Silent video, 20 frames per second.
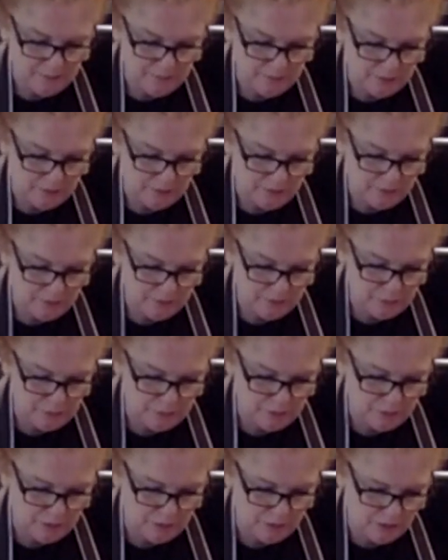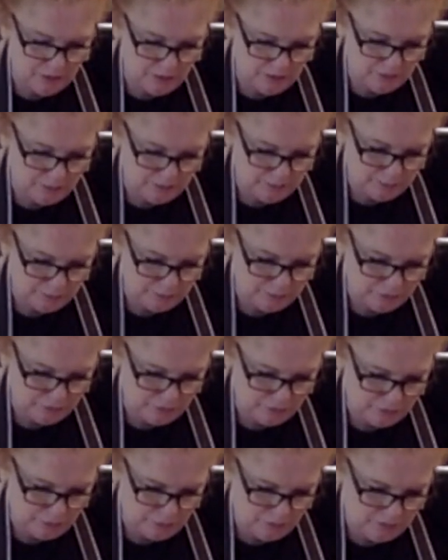if I'm doing a lot, so I'm just going
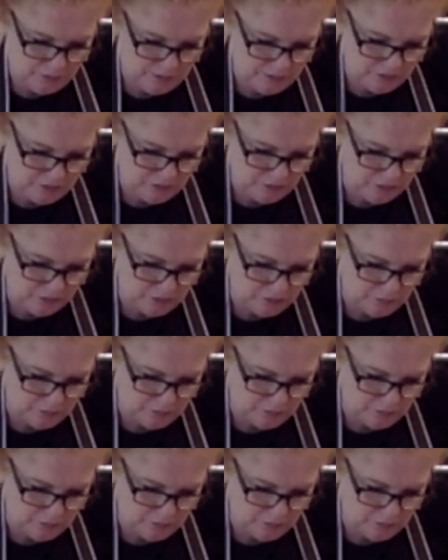to quickly show you